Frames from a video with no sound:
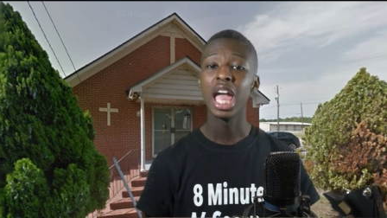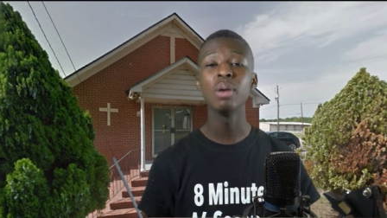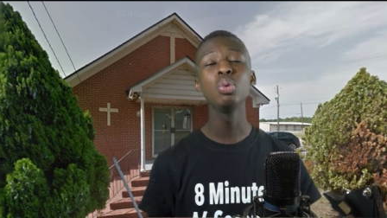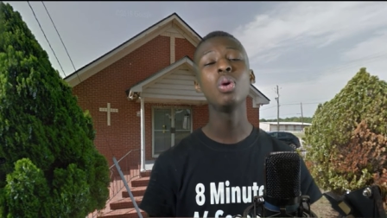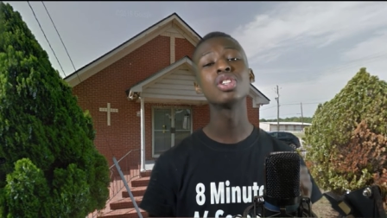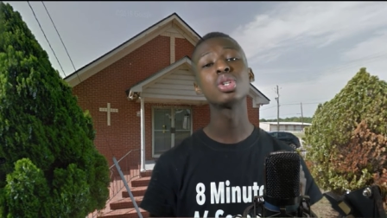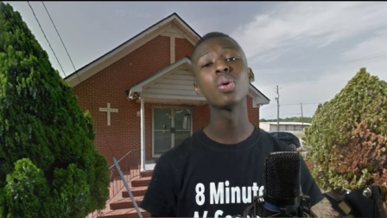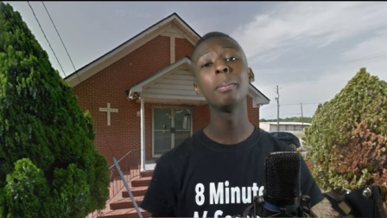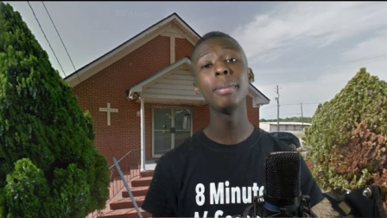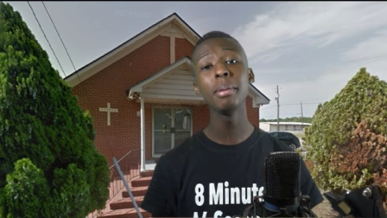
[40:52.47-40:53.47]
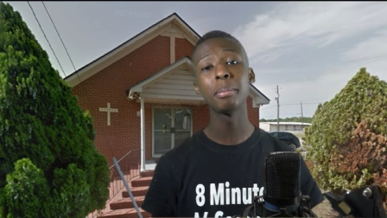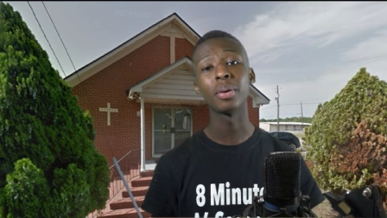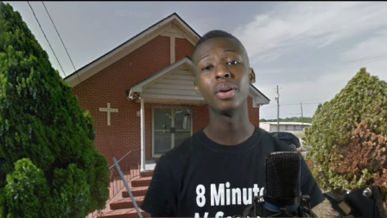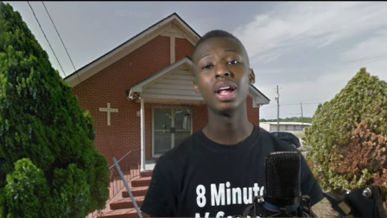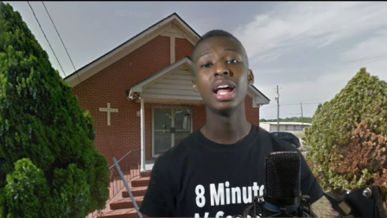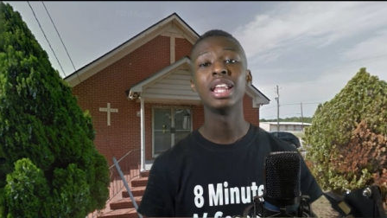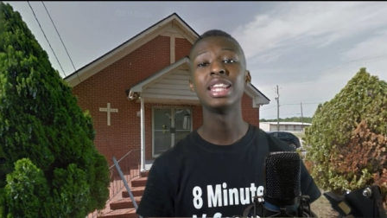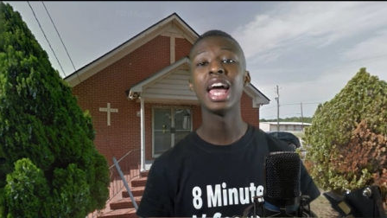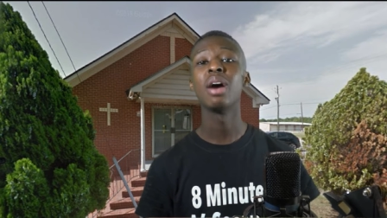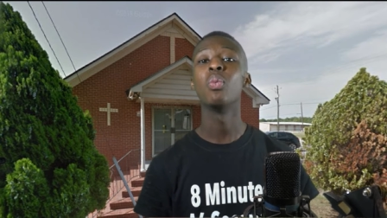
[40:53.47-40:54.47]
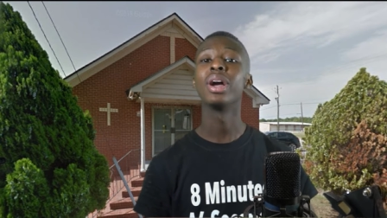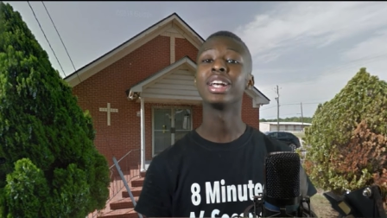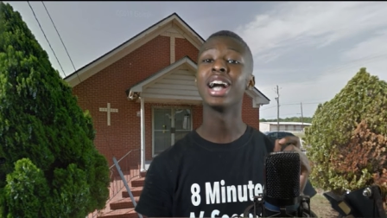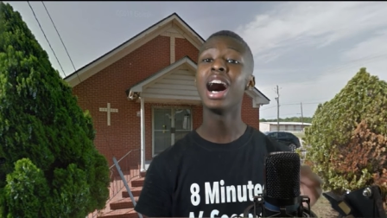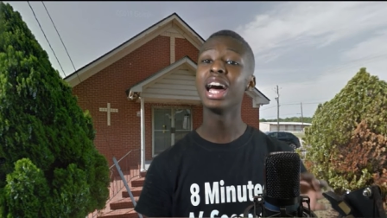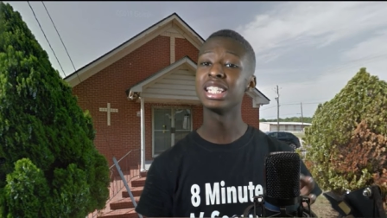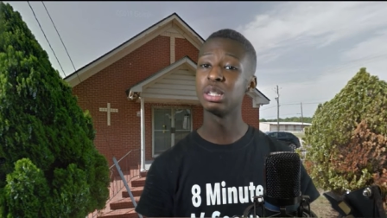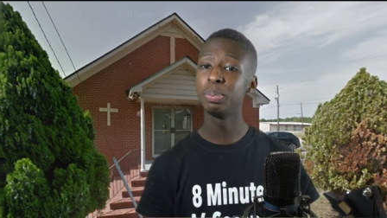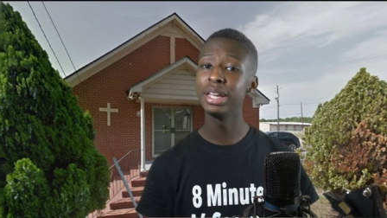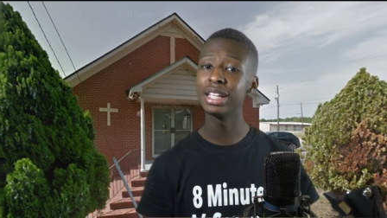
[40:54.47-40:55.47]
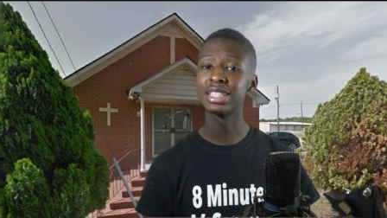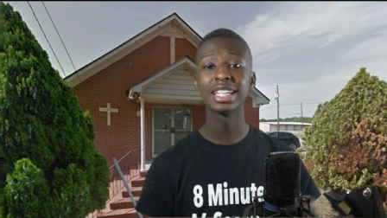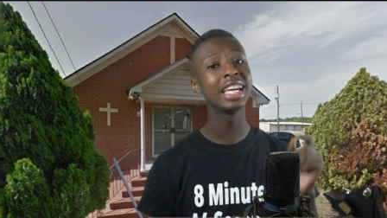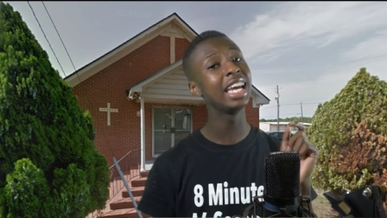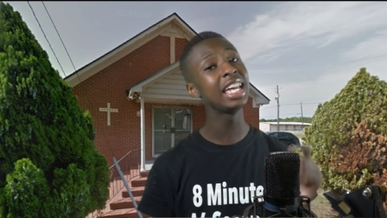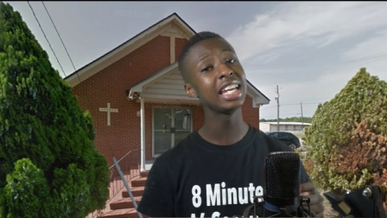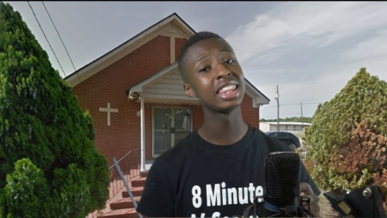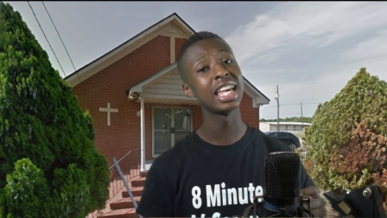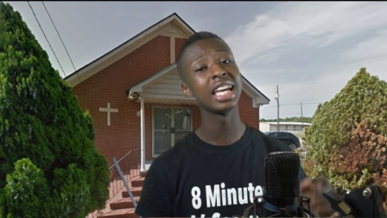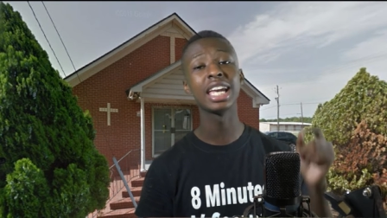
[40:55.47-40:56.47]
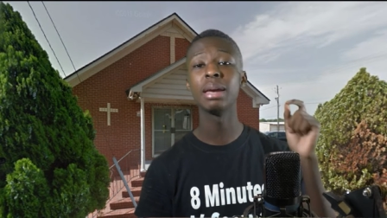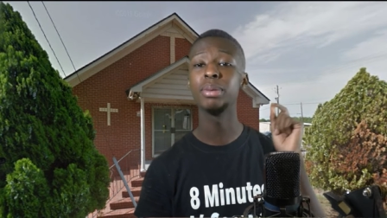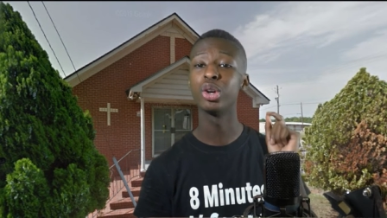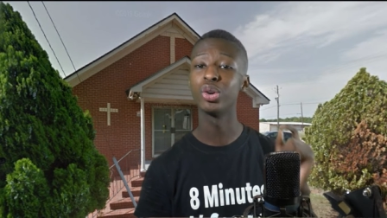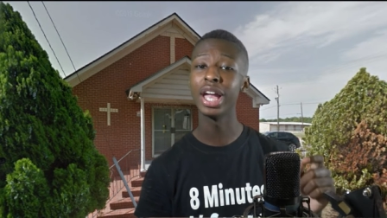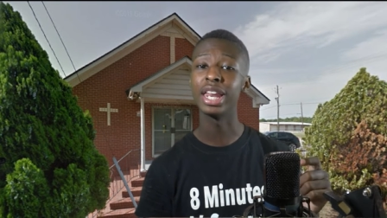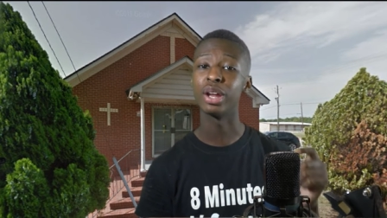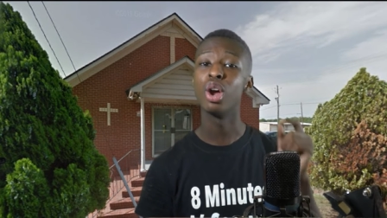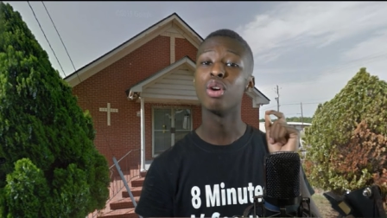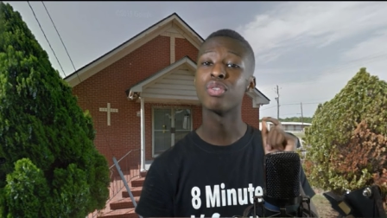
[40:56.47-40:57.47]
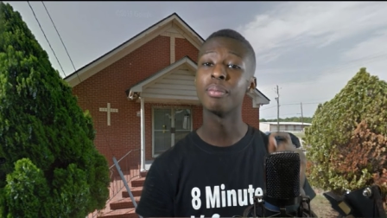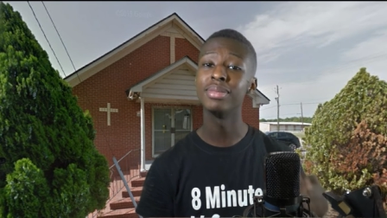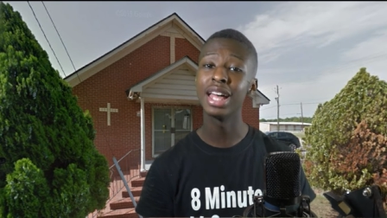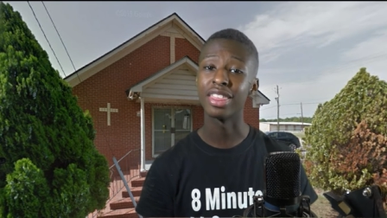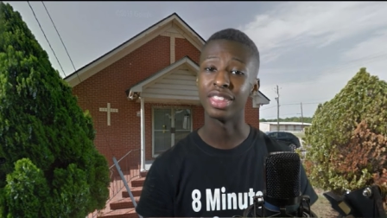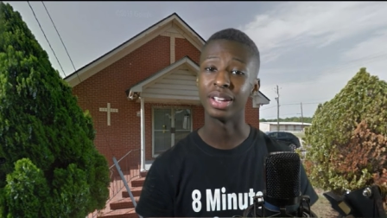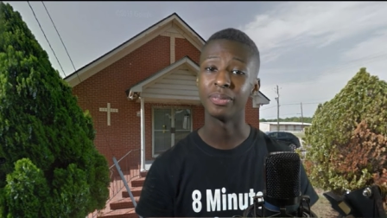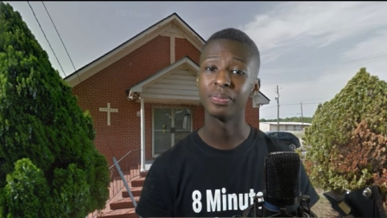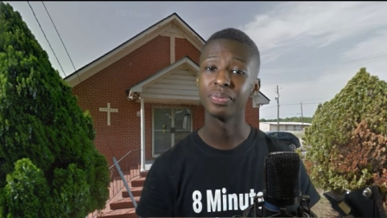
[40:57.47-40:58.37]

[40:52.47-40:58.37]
And we want to remember that when God speaks, anything can be created from nothing.